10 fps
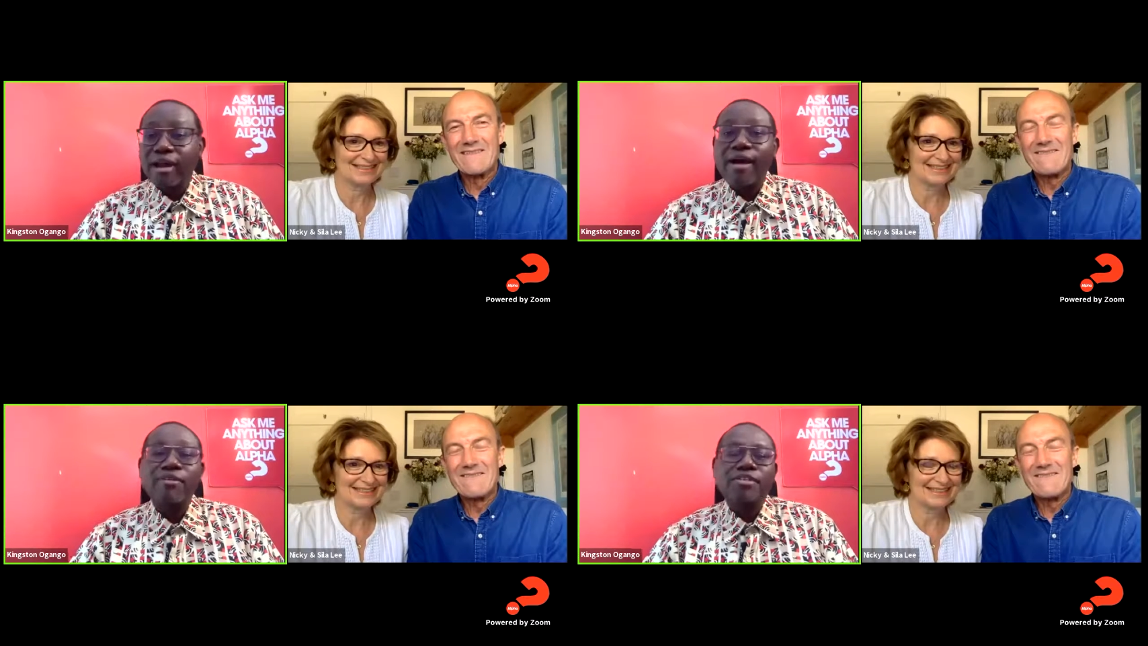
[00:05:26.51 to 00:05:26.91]

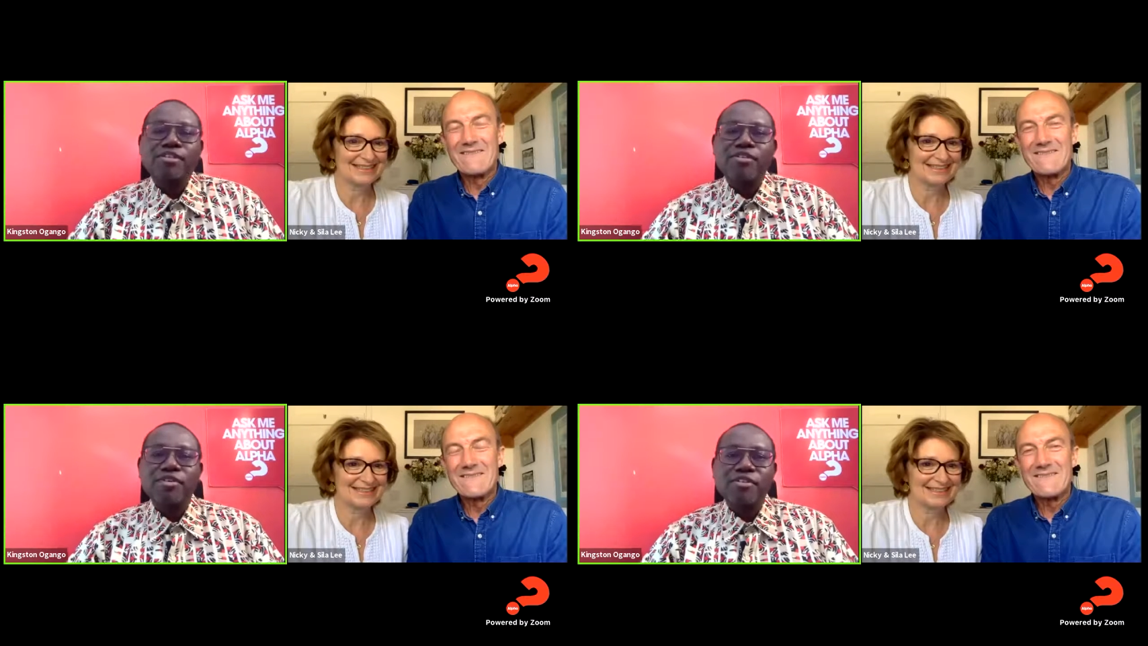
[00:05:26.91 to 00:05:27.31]
Speaker 1: and how
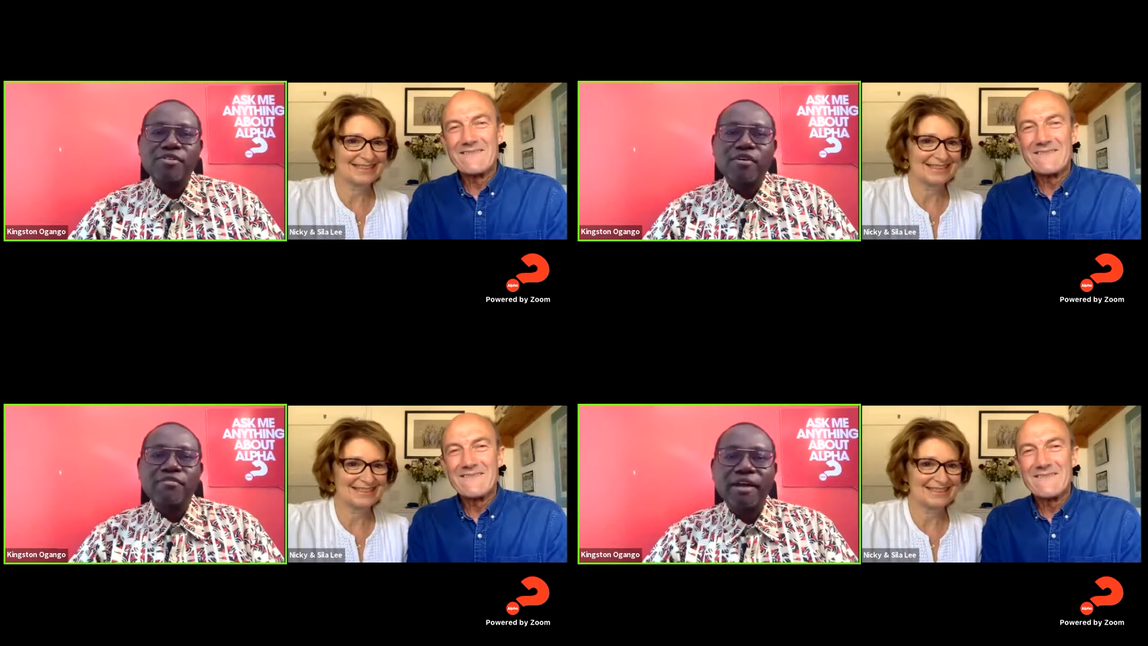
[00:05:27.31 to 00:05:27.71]
did you
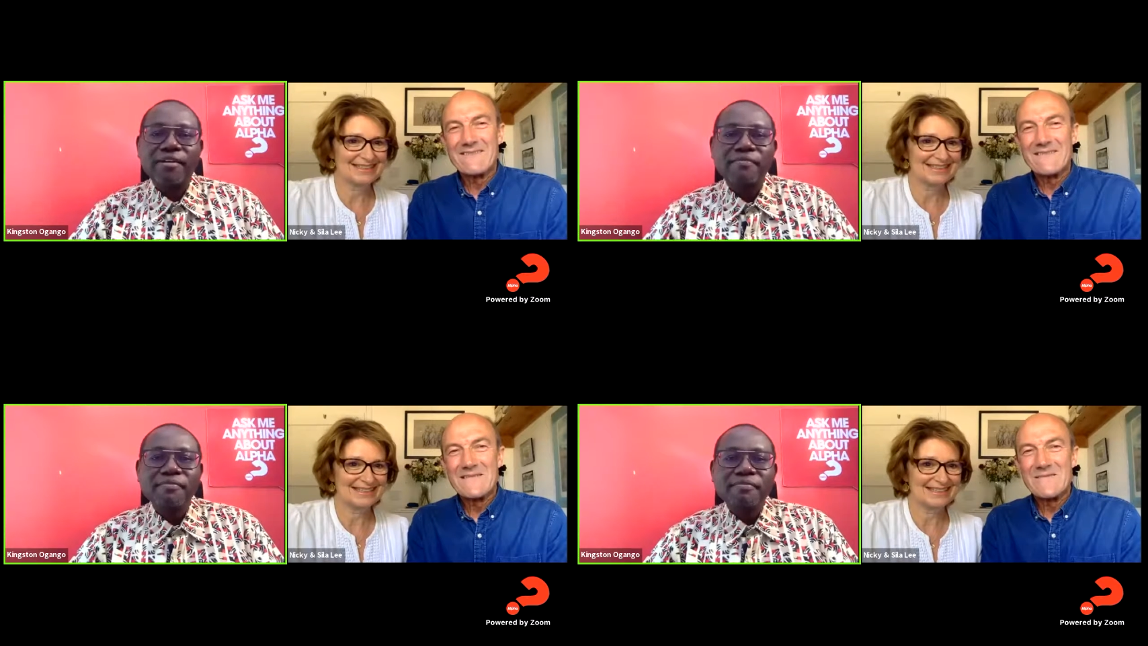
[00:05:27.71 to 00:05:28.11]
resolve
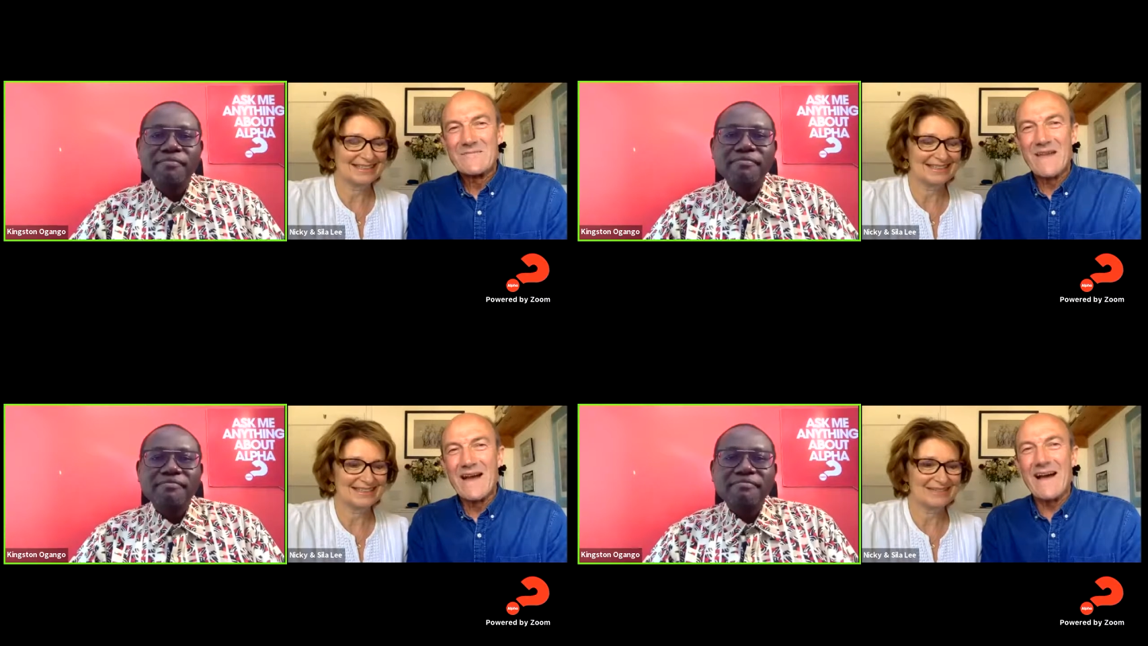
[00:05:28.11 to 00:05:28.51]

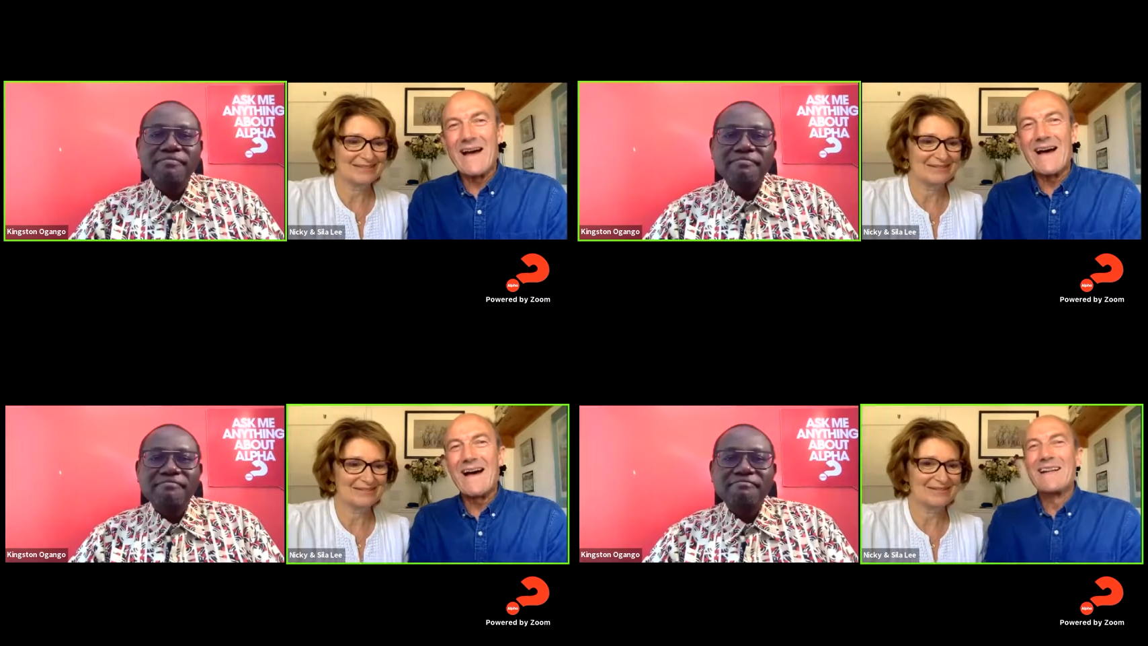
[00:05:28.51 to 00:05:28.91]
that? Uh,